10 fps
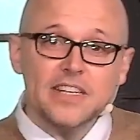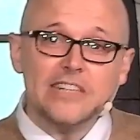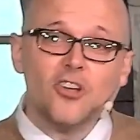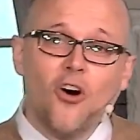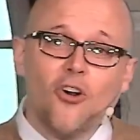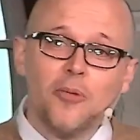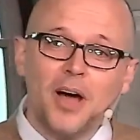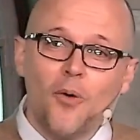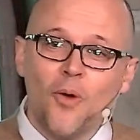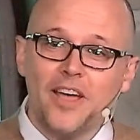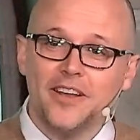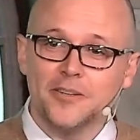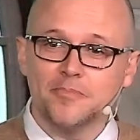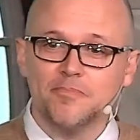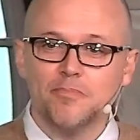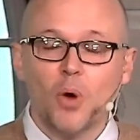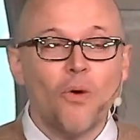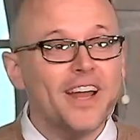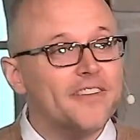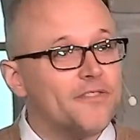is all about waiting, but
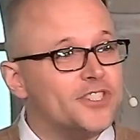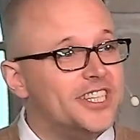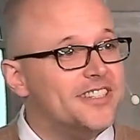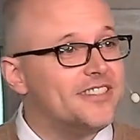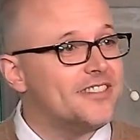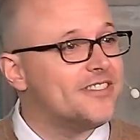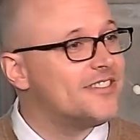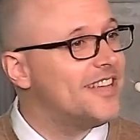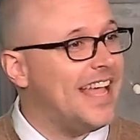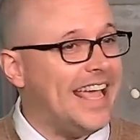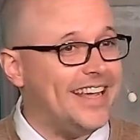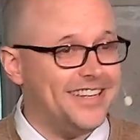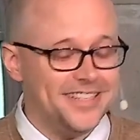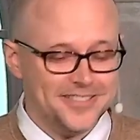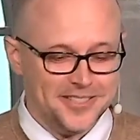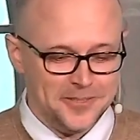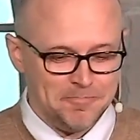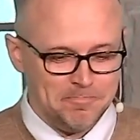waiting for Jesus ain't easy.